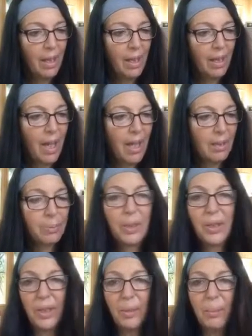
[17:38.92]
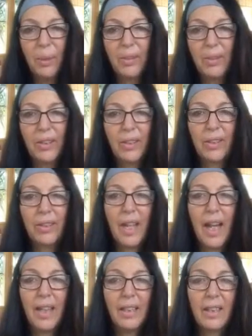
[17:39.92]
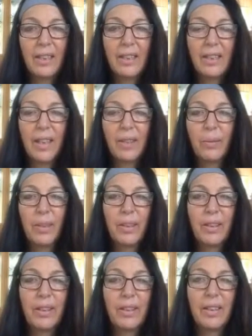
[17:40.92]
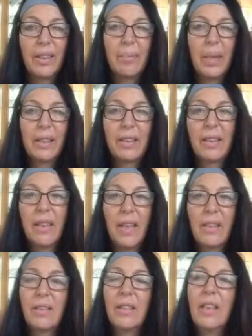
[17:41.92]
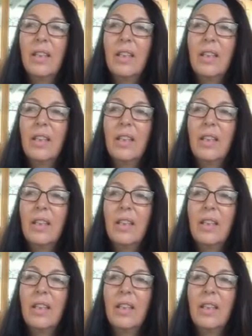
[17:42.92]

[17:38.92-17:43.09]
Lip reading: got up when she moved and just sat and stared with her and didn't come back and cuddle.